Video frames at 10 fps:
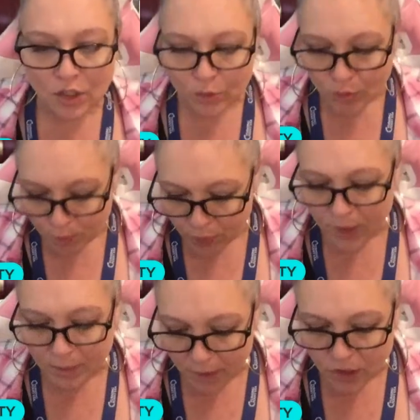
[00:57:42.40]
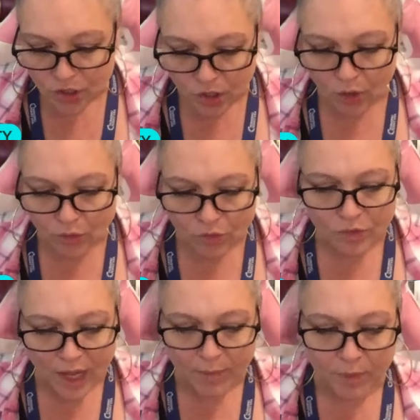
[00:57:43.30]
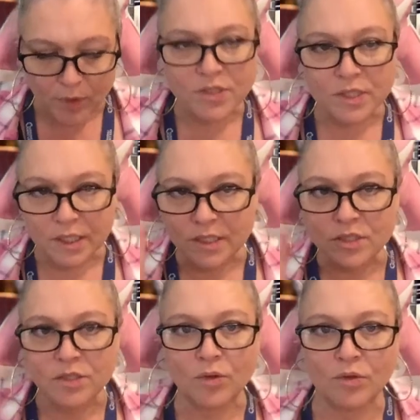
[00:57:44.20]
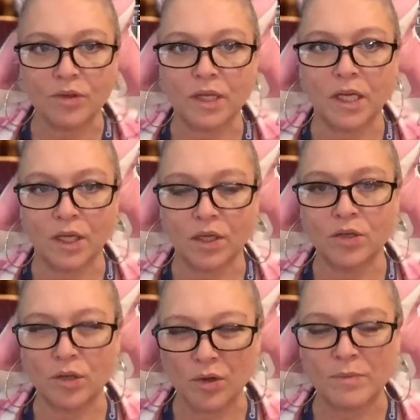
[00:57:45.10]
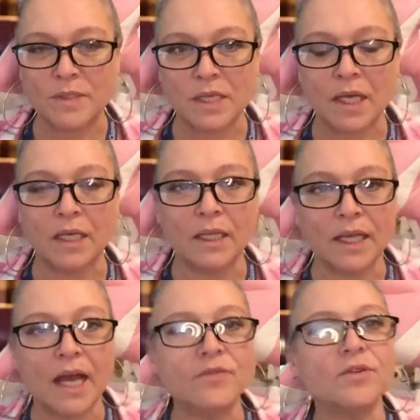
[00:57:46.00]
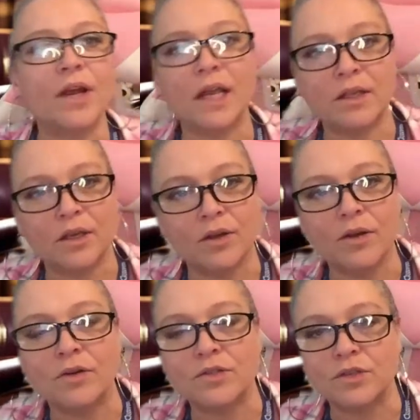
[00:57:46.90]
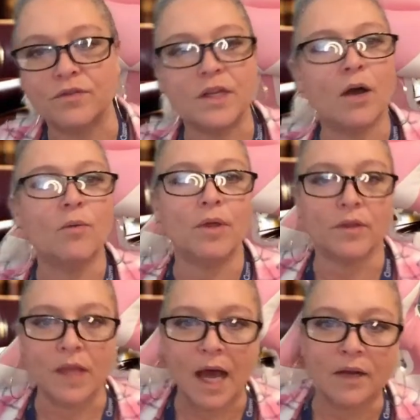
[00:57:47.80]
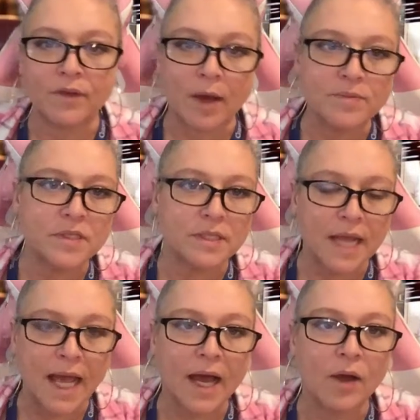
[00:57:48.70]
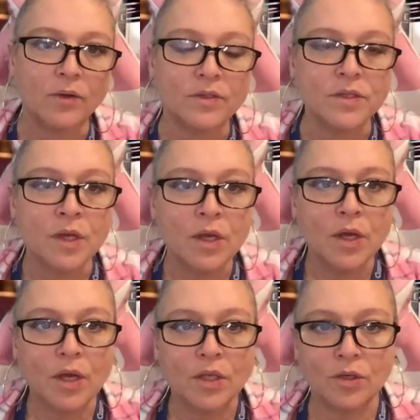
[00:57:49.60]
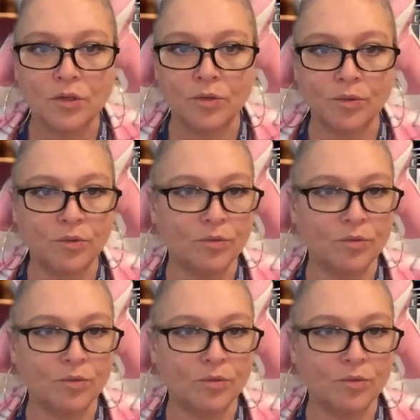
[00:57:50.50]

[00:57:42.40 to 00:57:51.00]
pretty much know who that person is, so you think. You know what I'm saying? Like, after 8 years, you've dealt with a lot of ups and downs. You're